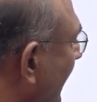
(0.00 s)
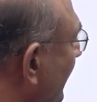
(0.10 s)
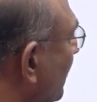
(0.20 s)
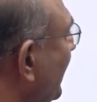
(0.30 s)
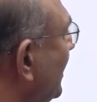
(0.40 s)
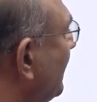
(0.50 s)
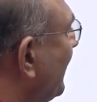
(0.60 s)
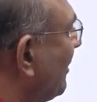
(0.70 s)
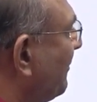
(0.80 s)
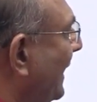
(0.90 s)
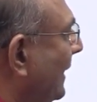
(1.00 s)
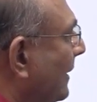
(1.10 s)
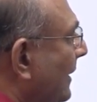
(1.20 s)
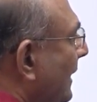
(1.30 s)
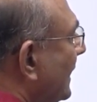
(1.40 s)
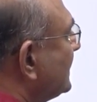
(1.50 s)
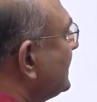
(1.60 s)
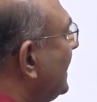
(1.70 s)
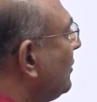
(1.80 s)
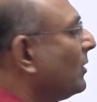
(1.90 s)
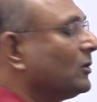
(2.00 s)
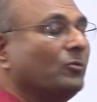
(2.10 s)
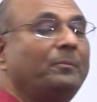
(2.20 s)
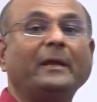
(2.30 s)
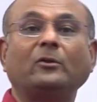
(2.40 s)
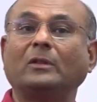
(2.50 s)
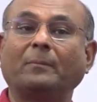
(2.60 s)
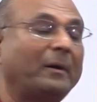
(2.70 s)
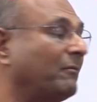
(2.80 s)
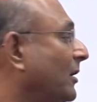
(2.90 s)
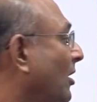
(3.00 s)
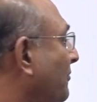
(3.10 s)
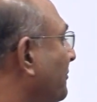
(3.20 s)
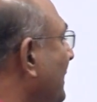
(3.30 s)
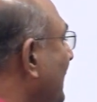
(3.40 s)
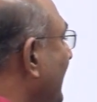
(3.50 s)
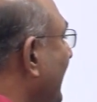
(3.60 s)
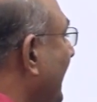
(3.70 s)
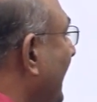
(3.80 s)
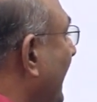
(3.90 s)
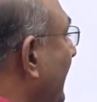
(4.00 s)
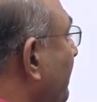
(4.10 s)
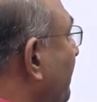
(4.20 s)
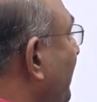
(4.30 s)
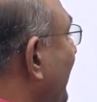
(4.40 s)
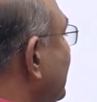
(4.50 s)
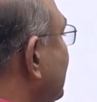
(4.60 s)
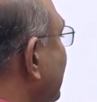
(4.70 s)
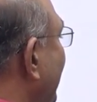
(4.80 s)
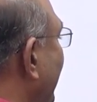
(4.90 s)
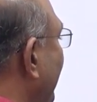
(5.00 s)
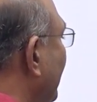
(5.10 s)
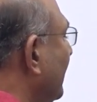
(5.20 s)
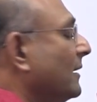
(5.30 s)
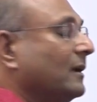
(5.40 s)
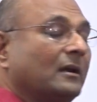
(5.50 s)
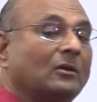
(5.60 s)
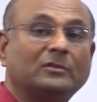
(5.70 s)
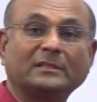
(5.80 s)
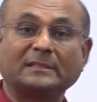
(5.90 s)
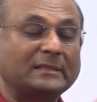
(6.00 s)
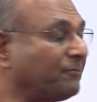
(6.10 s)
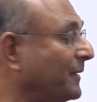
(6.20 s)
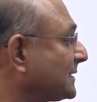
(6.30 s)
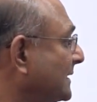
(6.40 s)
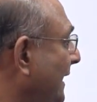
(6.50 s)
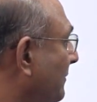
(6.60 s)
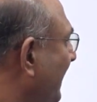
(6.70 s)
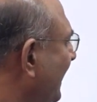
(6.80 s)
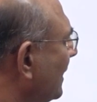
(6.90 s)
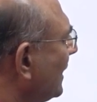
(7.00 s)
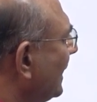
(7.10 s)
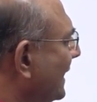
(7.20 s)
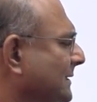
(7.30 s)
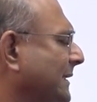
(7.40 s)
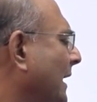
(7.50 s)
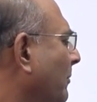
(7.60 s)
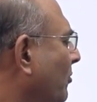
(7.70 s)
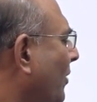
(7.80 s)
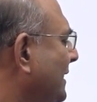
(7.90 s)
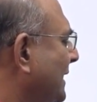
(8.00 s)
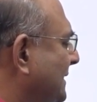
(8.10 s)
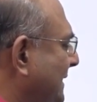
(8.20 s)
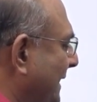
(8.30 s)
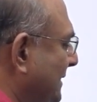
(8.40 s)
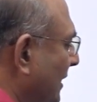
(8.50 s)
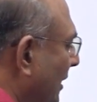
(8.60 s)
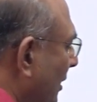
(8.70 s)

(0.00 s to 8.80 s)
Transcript: into b to the power of n is equal to b to the power of m plus n. Now, this is the first statement. Let us think about what this says.